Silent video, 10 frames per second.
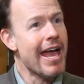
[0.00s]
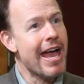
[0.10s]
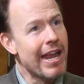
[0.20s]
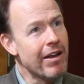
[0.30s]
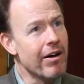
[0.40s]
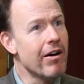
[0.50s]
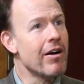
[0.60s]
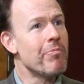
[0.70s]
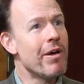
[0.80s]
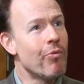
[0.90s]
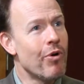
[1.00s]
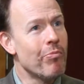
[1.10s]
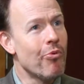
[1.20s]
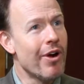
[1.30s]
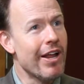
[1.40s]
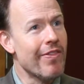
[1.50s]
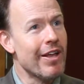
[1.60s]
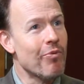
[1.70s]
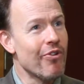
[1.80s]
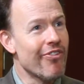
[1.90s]
Ended up at one point, I
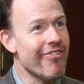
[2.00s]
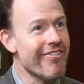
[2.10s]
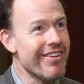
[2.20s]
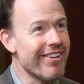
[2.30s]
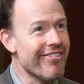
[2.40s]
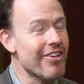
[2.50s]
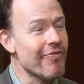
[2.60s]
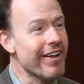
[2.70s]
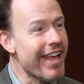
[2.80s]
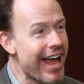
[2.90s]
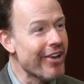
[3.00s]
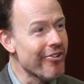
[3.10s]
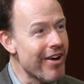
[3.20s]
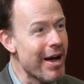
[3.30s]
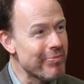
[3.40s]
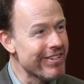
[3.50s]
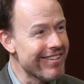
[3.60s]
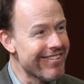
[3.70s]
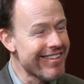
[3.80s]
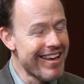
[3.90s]
think, with 6 different calendar
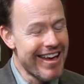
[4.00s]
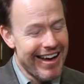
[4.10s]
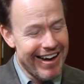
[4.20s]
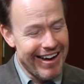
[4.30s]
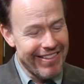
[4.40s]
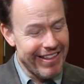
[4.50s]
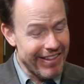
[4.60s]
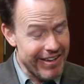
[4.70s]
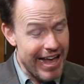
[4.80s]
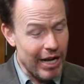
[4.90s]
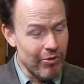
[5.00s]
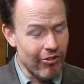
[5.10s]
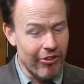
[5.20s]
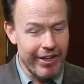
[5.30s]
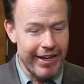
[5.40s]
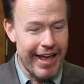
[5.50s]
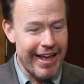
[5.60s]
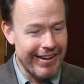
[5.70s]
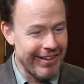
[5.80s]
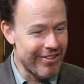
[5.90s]
options that the DAC was looking
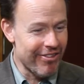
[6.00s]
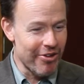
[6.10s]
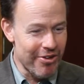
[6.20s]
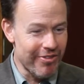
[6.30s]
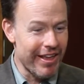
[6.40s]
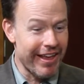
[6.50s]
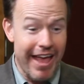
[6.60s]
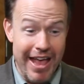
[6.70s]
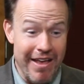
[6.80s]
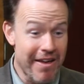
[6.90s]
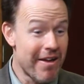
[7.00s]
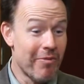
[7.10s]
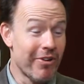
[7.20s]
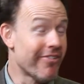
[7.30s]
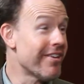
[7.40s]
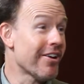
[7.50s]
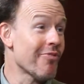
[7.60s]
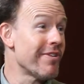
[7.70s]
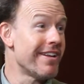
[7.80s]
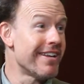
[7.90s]
at. And so you think, hey, with 6,
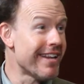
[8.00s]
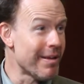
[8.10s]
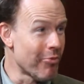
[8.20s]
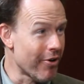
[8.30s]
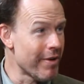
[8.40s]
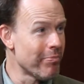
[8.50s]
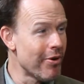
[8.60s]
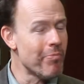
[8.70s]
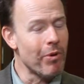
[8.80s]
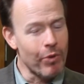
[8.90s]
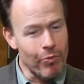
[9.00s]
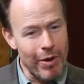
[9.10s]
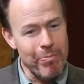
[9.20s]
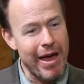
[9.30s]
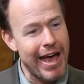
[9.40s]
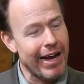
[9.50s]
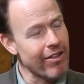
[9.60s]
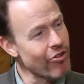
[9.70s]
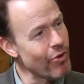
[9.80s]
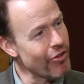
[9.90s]
we didn't need any more input, but we went back.
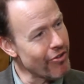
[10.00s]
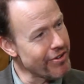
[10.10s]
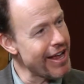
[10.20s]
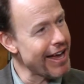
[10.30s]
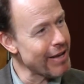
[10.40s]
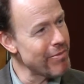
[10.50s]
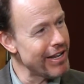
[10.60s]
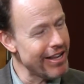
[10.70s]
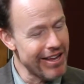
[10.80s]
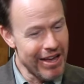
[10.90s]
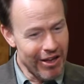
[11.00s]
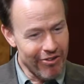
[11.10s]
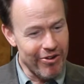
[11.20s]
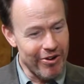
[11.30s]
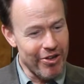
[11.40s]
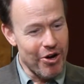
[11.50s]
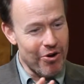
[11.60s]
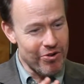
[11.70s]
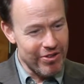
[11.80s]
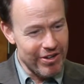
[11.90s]
And so as our DAC committee started to go
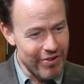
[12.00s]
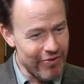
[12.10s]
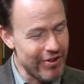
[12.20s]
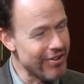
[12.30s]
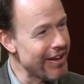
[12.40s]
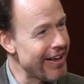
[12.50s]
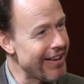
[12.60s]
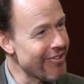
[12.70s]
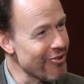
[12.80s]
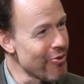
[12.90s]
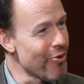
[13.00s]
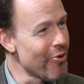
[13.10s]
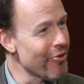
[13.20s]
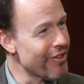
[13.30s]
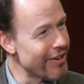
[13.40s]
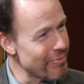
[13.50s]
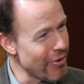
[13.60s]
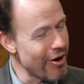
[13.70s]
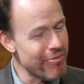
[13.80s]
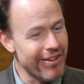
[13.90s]
to the different schools and
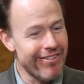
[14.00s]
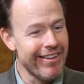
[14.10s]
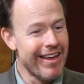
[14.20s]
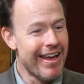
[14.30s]
departments,